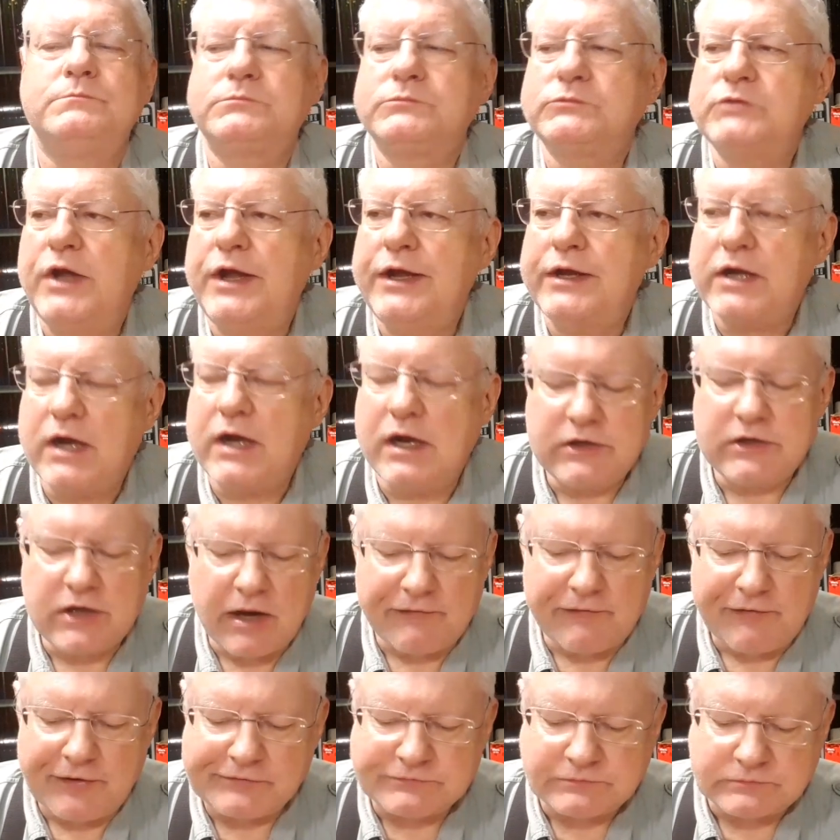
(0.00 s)
Hey,
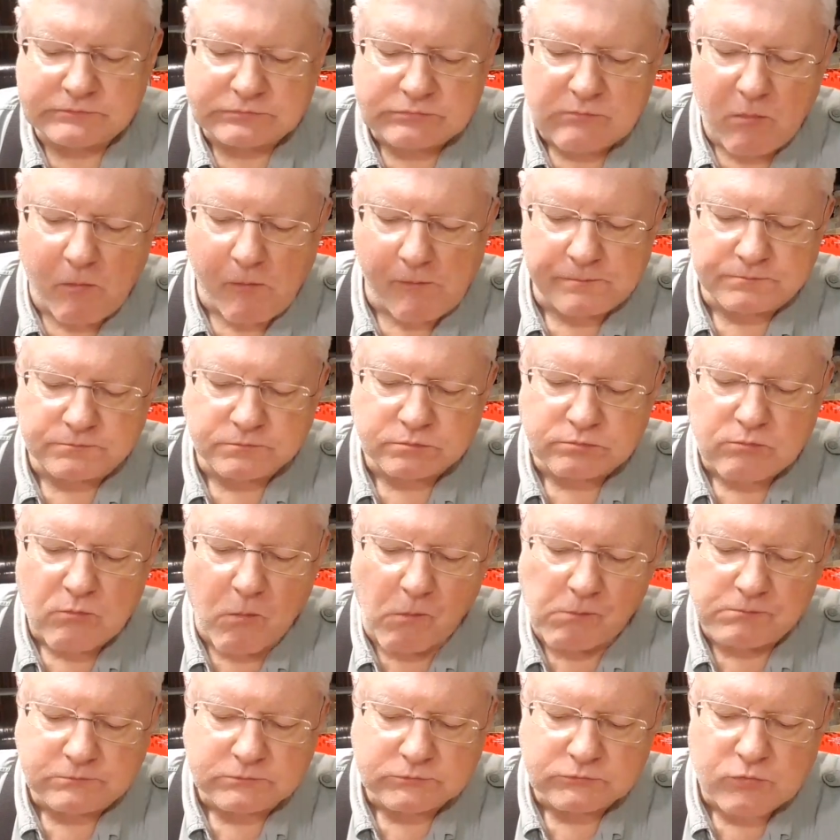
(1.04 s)
Kandavo.
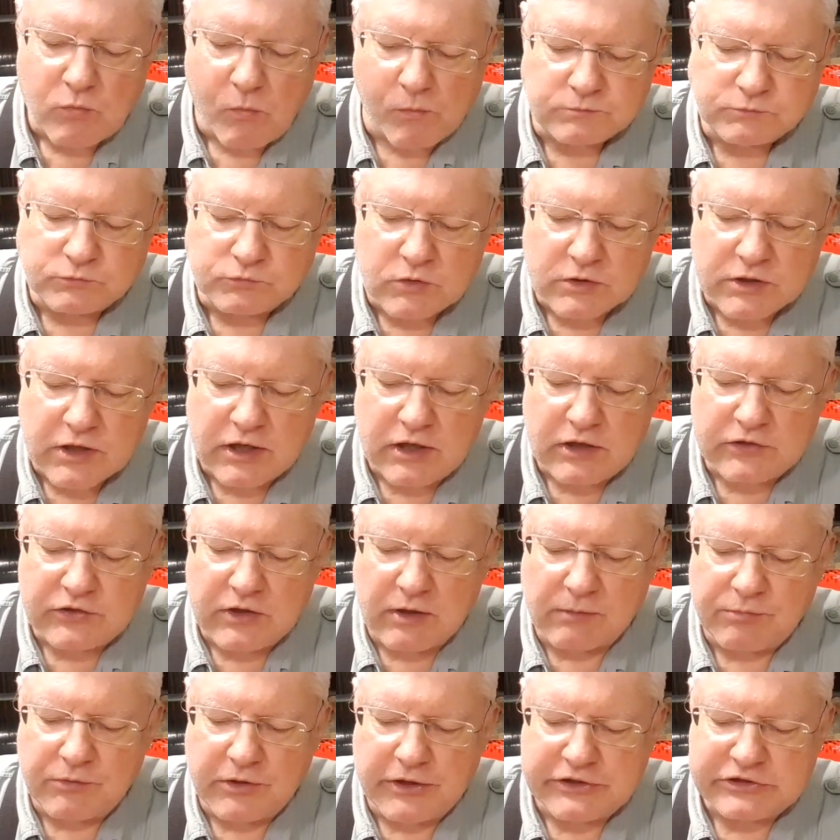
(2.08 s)
What kind of
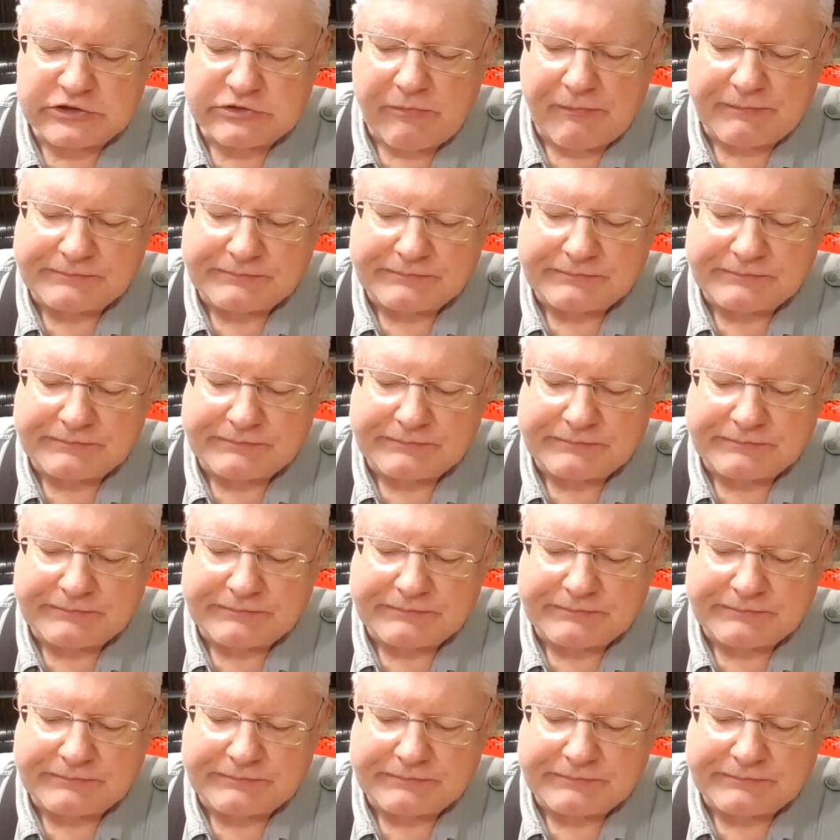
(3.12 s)
dumplings?